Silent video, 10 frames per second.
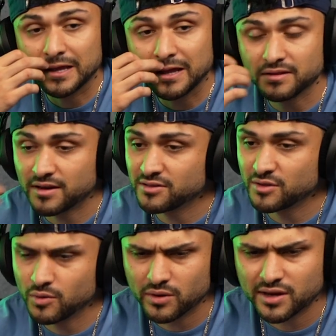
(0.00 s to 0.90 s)
yeah,
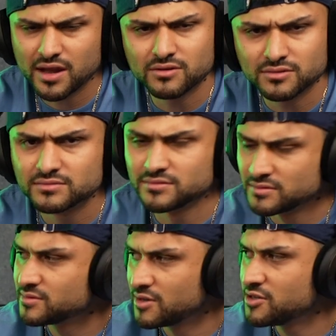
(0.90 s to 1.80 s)
everything will work out.
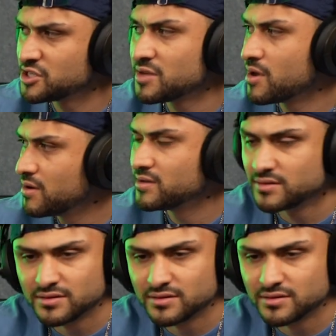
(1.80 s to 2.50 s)
Just keep going.